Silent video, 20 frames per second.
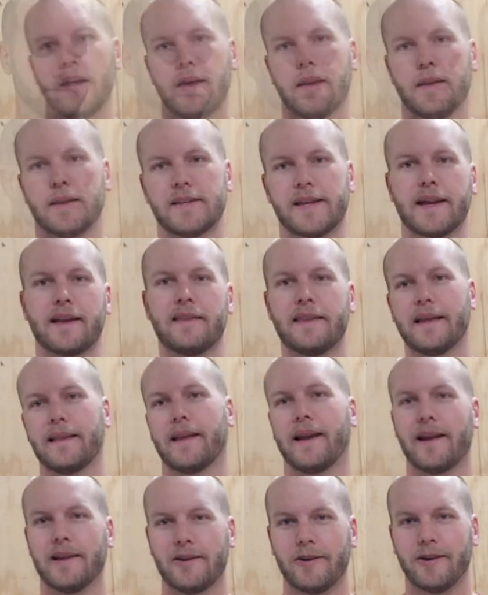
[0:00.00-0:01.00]
The second thing
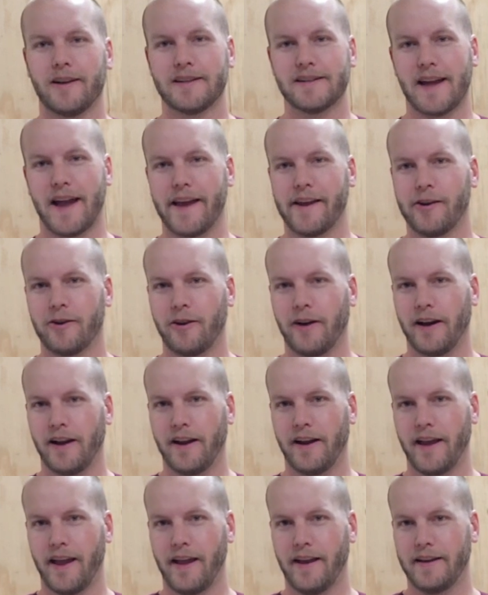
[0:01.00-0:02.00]
that I learned is I
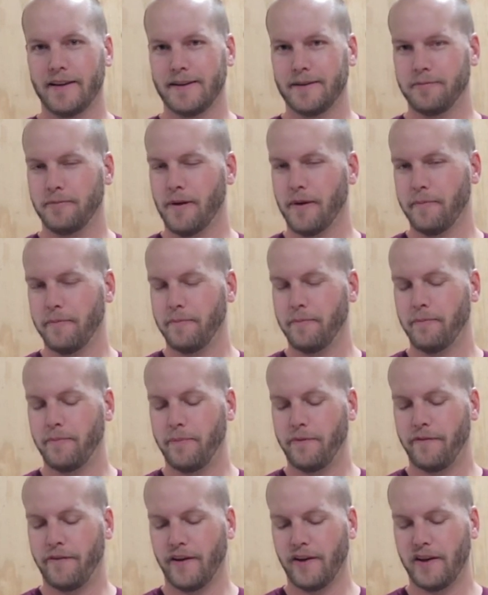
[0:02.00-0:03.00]
created a
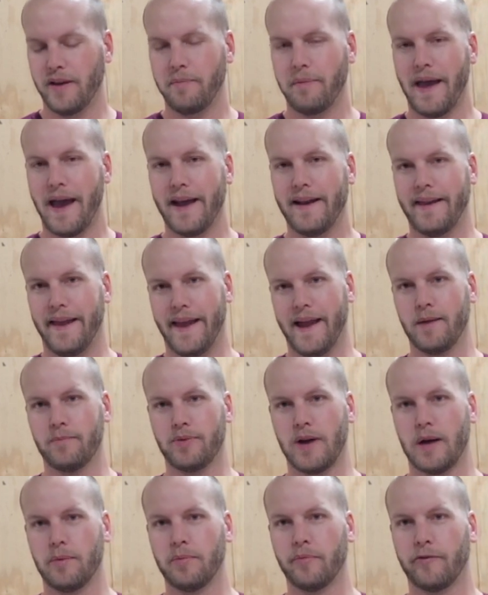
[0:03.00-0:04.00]
fairly bad ant
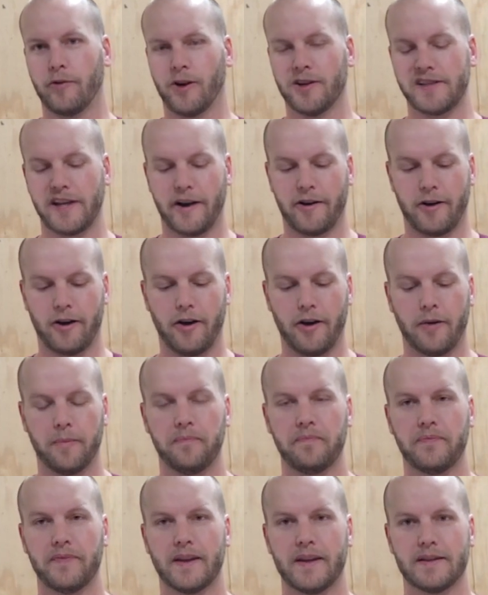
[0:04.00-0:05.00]
problem for us at our
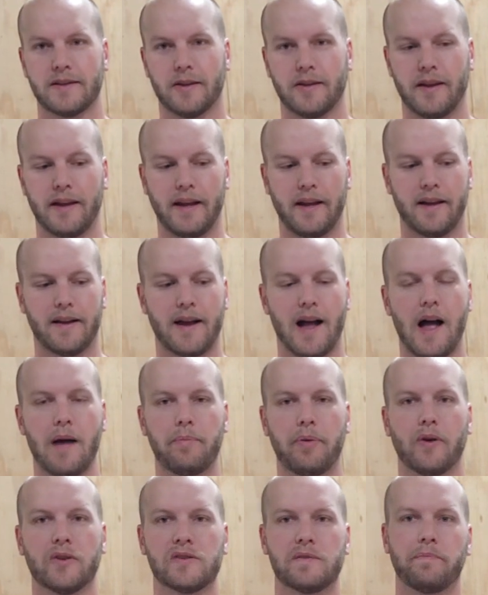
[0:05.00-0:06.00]
home. So the
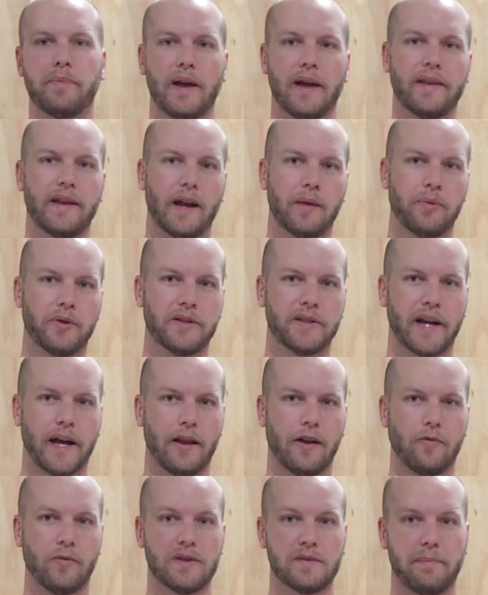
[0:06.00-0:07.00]
compost bin that I put
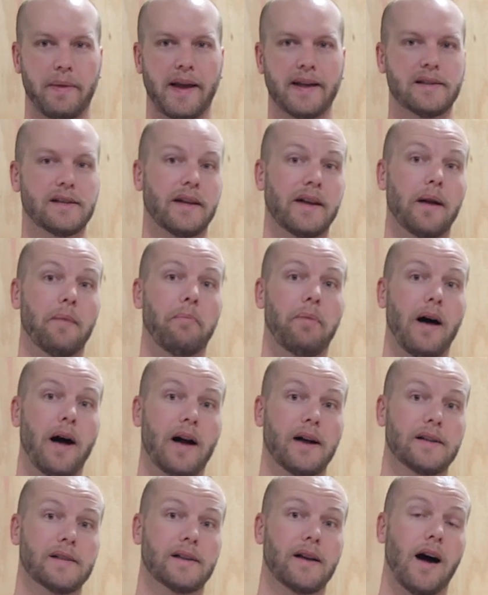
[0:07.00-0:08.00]
together was basically a
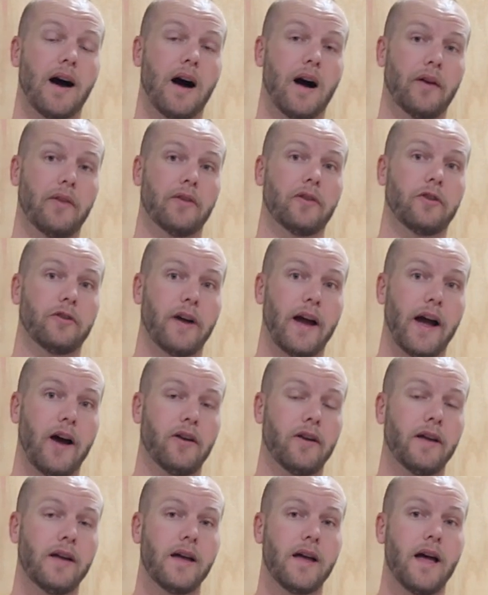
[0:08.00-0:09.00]
box on the
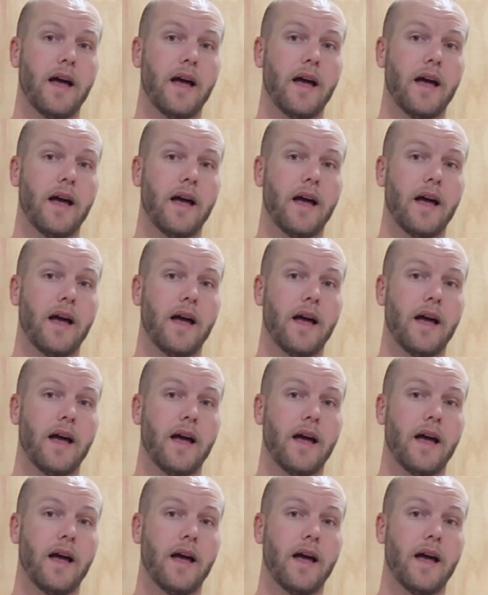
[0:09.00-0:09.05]
ground.